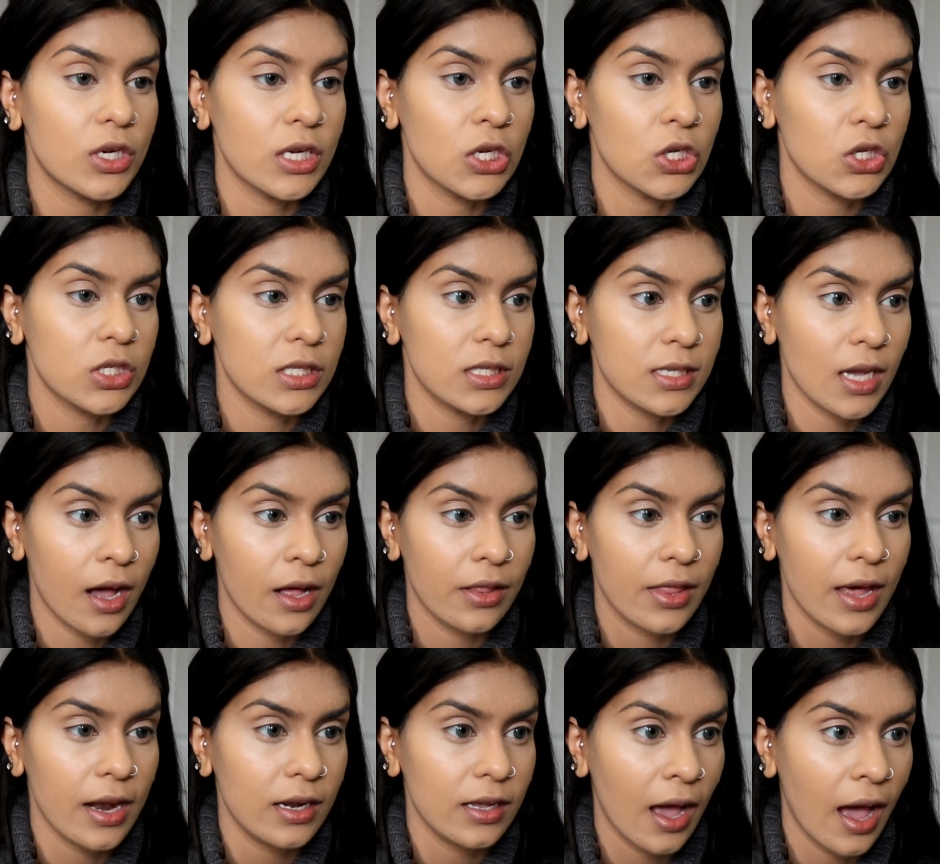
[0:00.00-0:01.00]
You can just tell
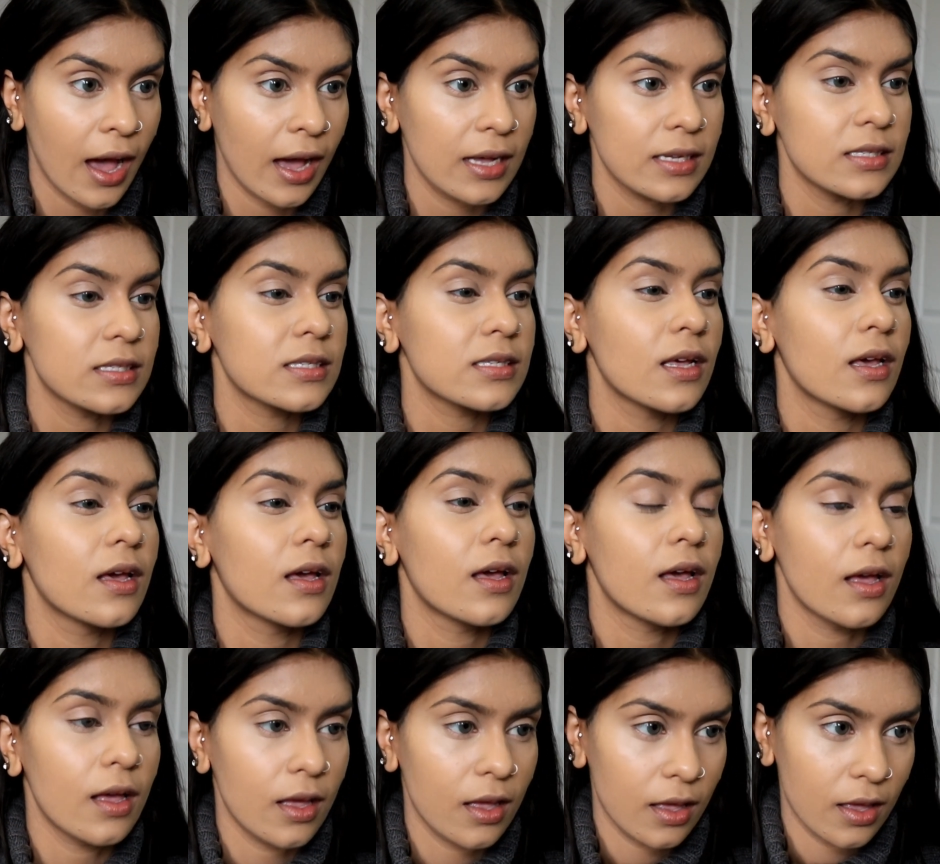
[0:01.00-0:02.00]
that it has
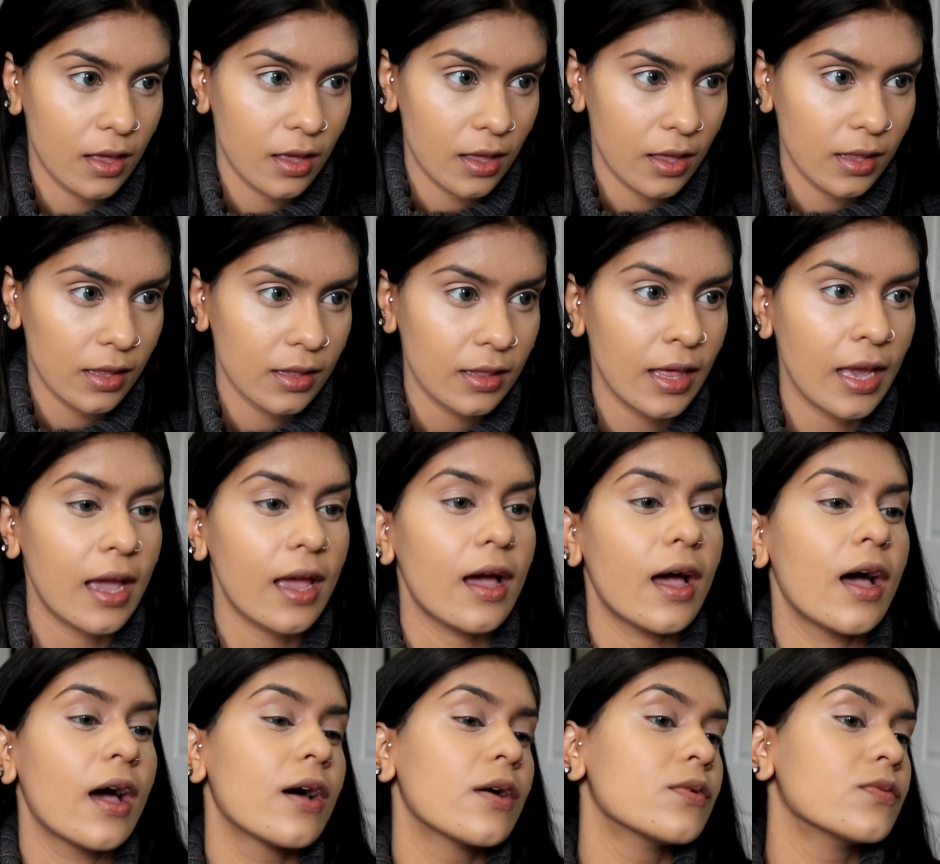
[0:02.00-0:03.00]
like
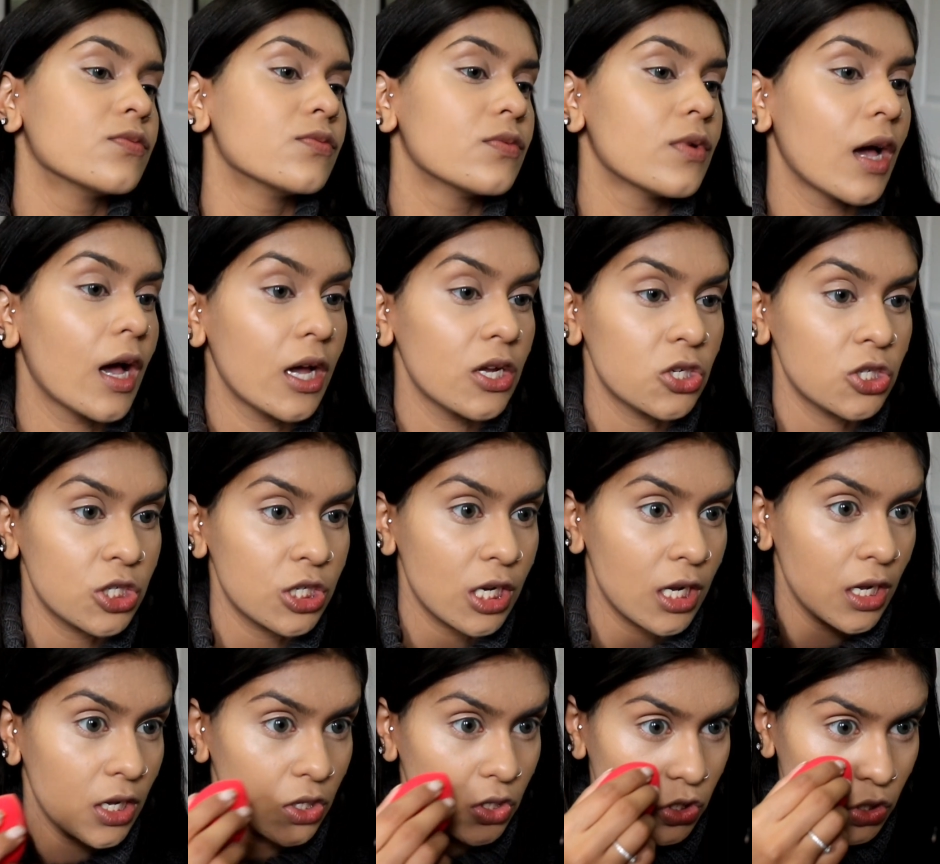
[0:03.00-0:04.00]
a
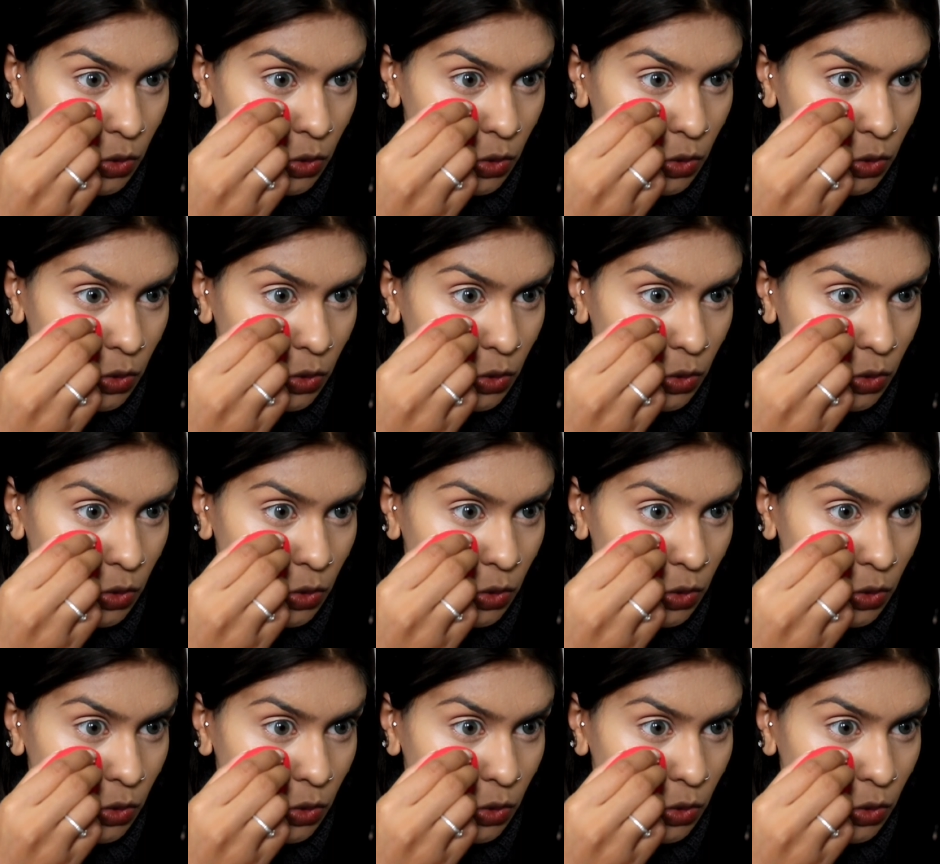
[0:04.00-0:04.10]
sheen